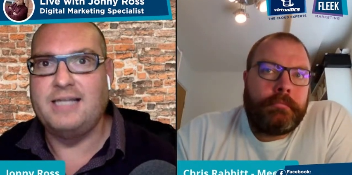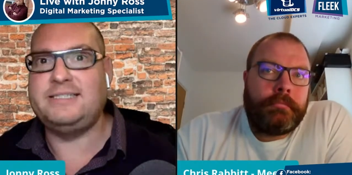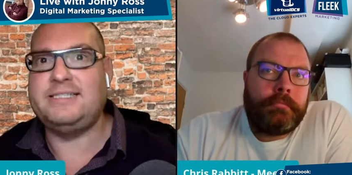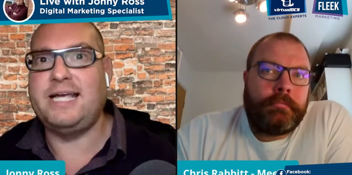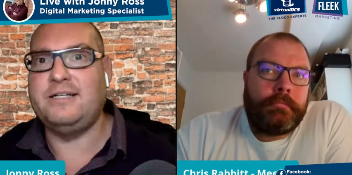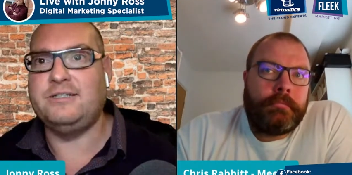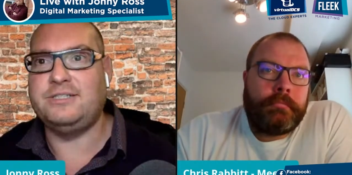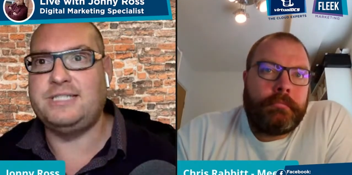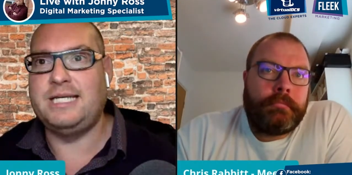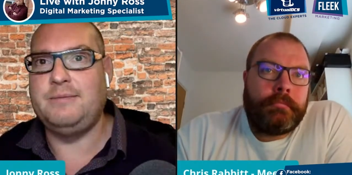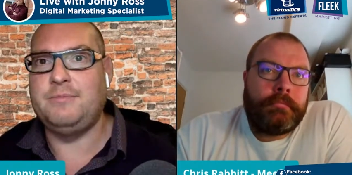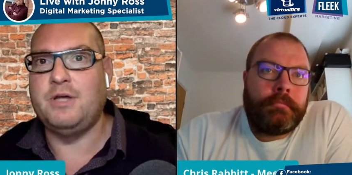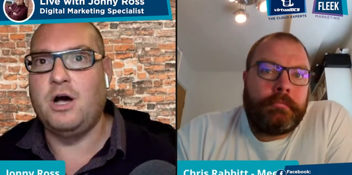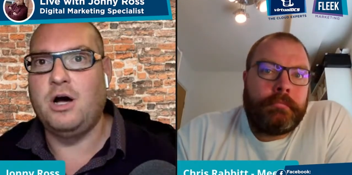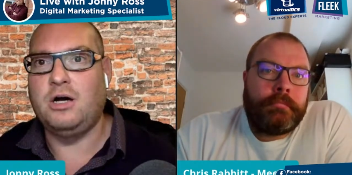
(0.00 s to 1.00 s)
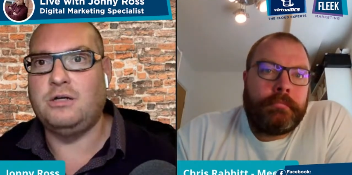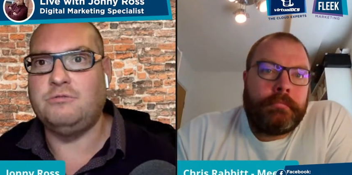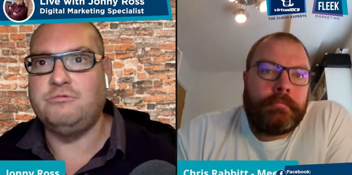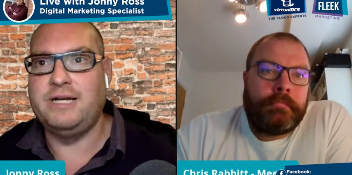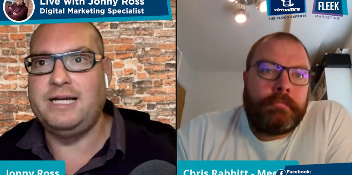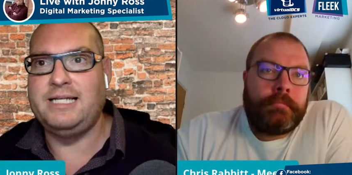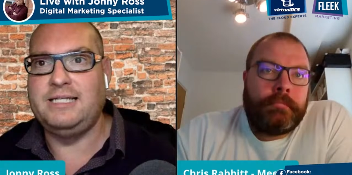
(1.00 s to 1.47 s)
Speaker 1: a sales team that
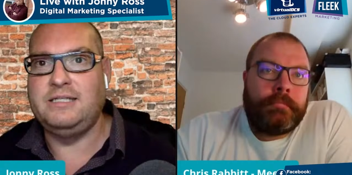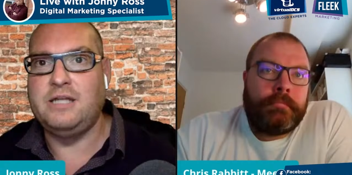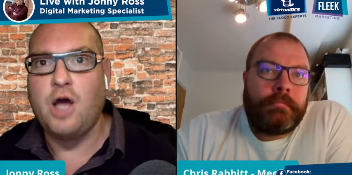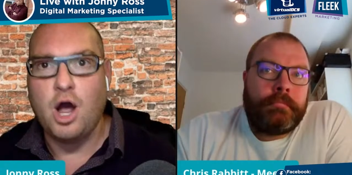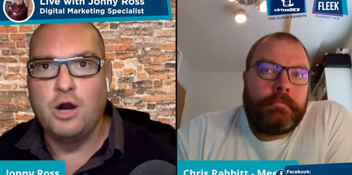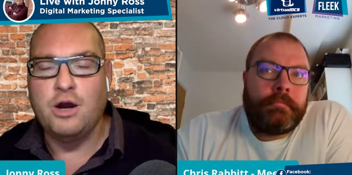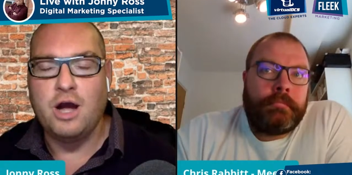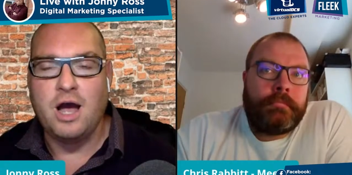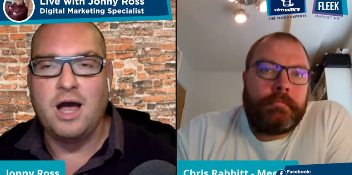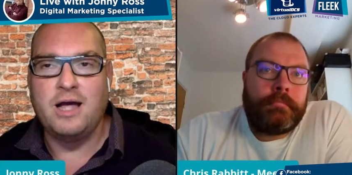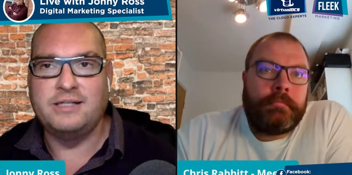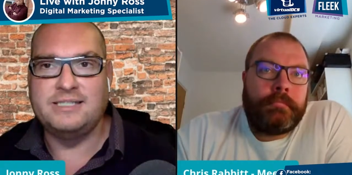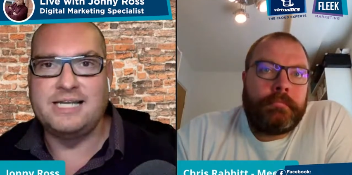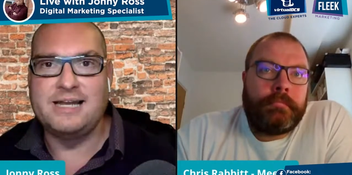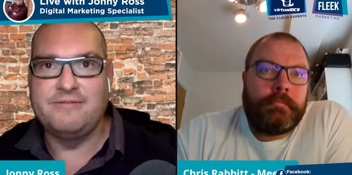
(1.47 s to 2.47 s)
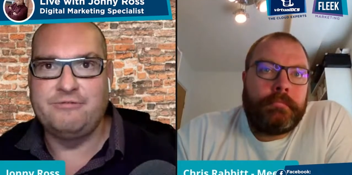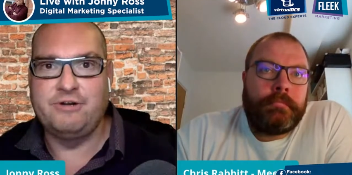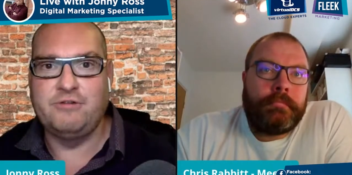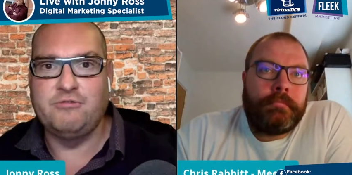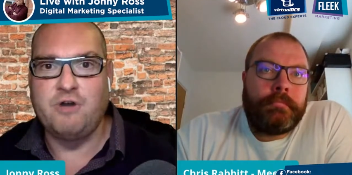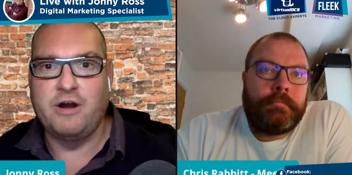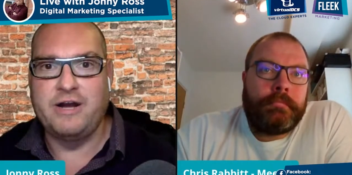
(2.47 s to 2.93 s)
aren't really uh, uh
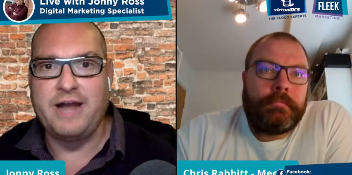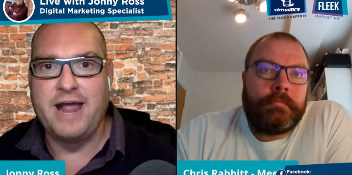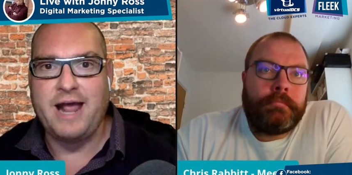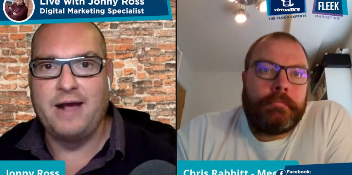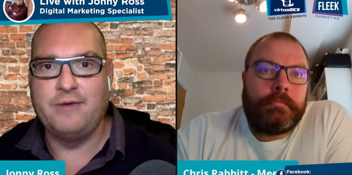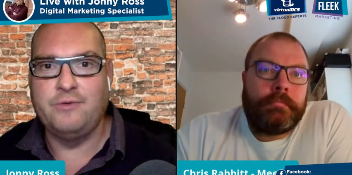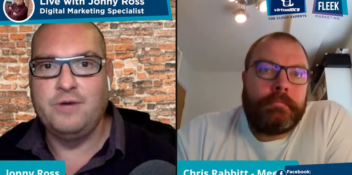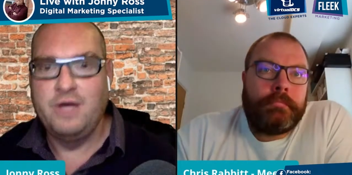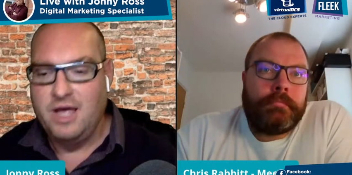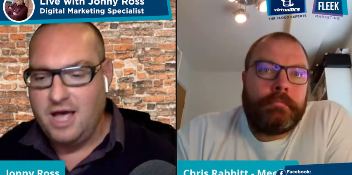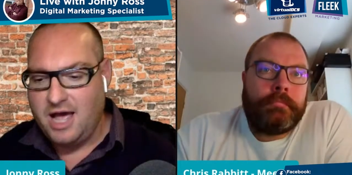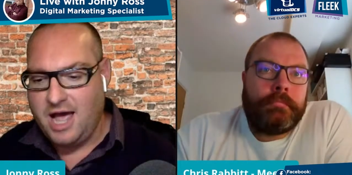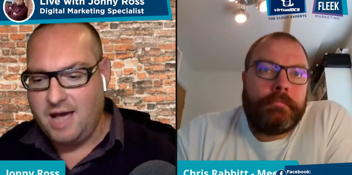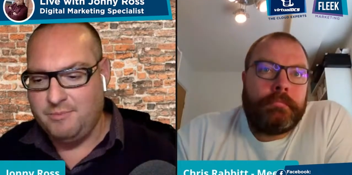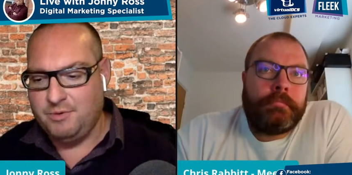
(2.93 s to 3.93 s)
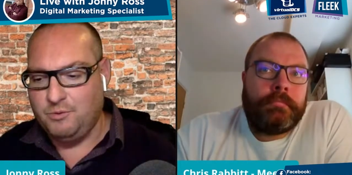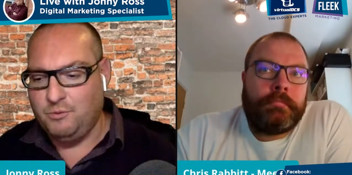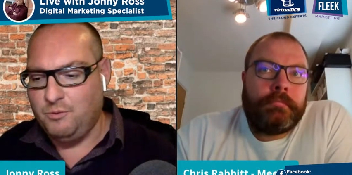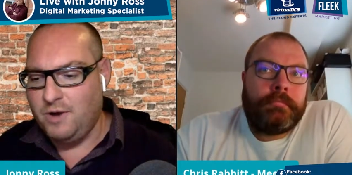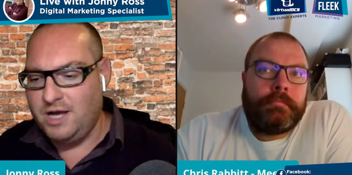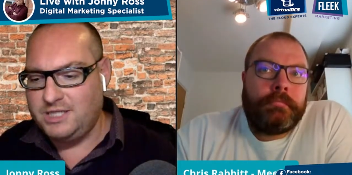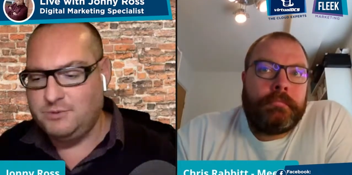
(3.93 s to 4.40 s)
delivering right now, um,
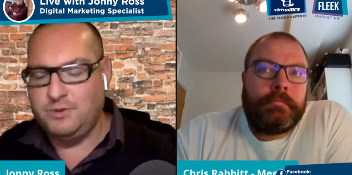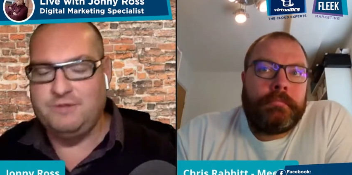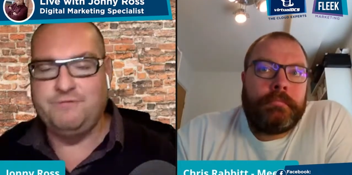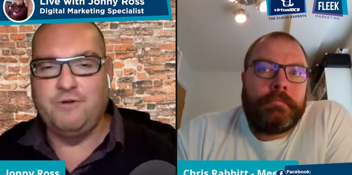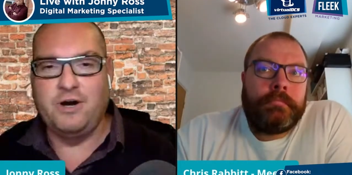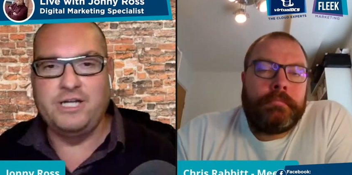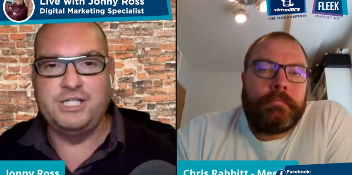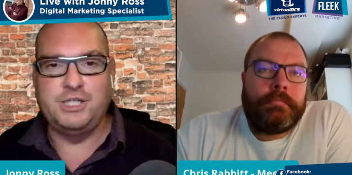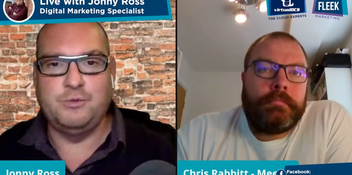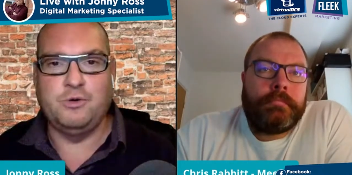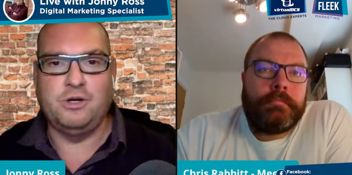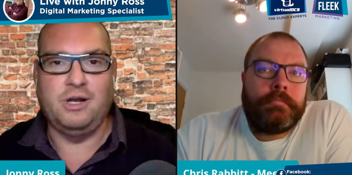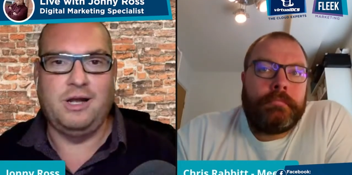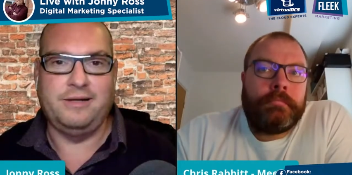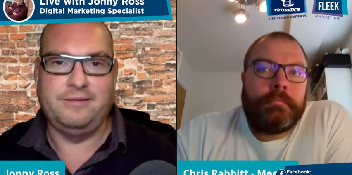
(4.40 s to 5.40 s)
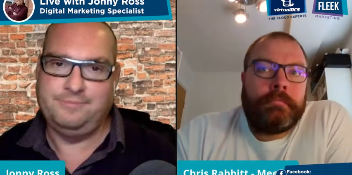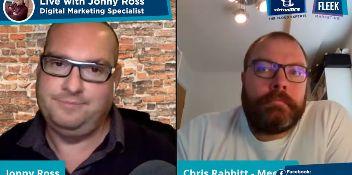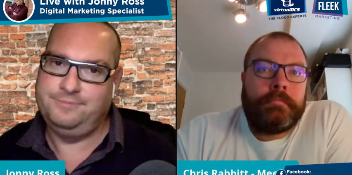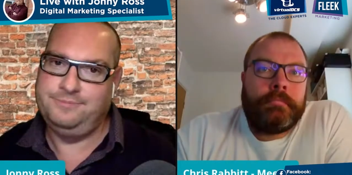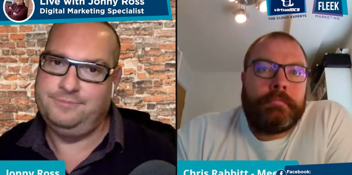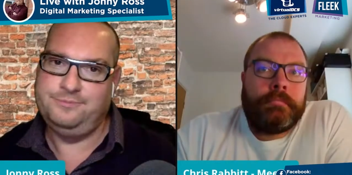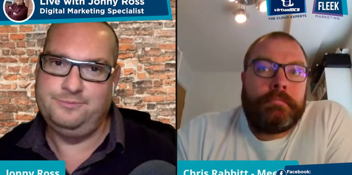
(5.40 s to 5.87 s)
where do we find you online?
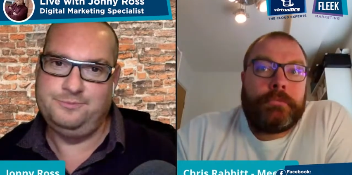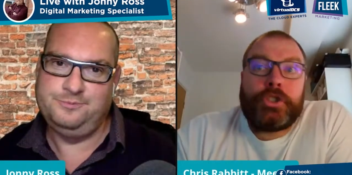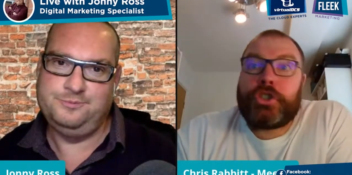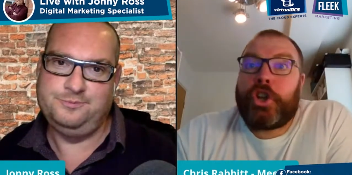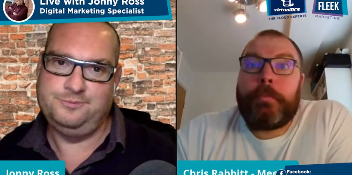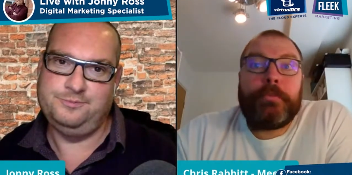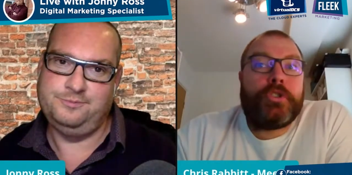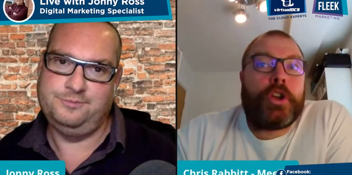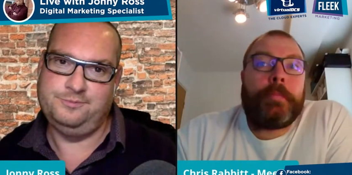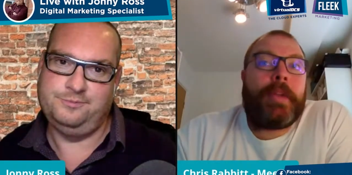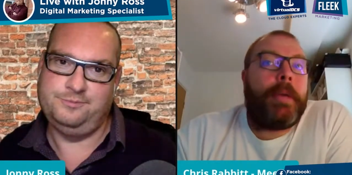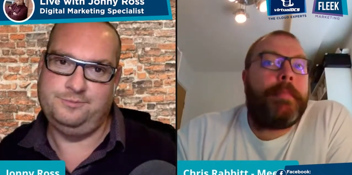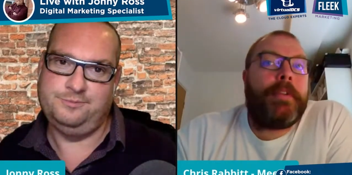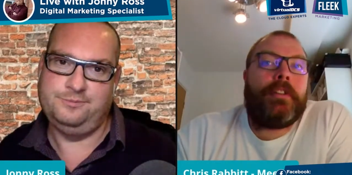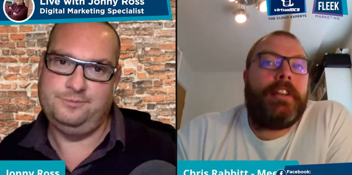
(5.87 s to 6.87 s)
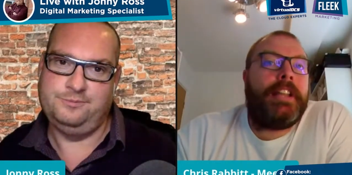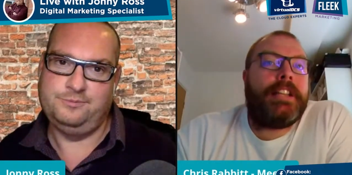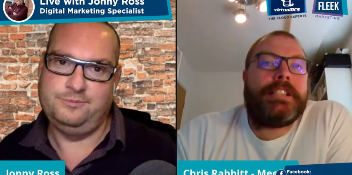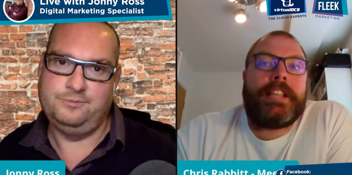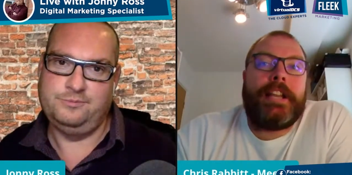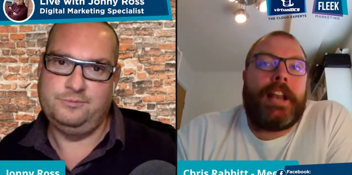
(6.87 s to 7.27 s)
Just come come get me on